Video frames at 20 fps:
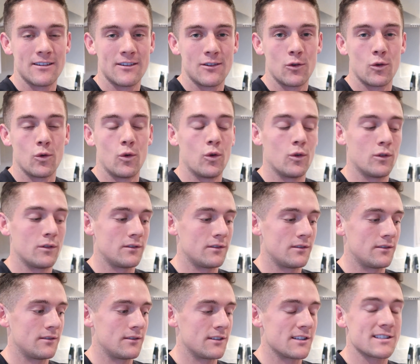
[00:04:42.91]
or
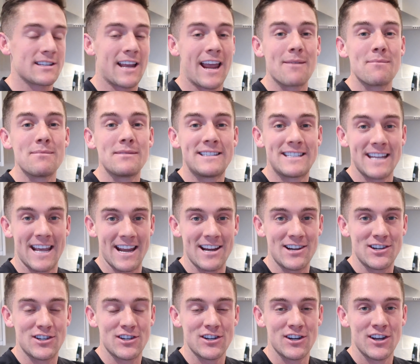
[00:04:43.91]
the same
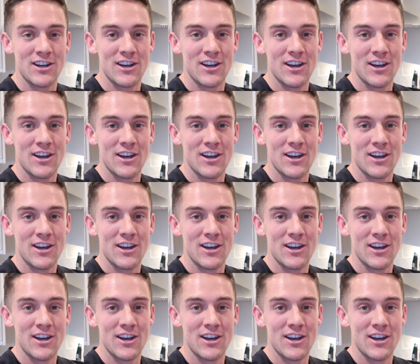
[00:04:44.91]
dish,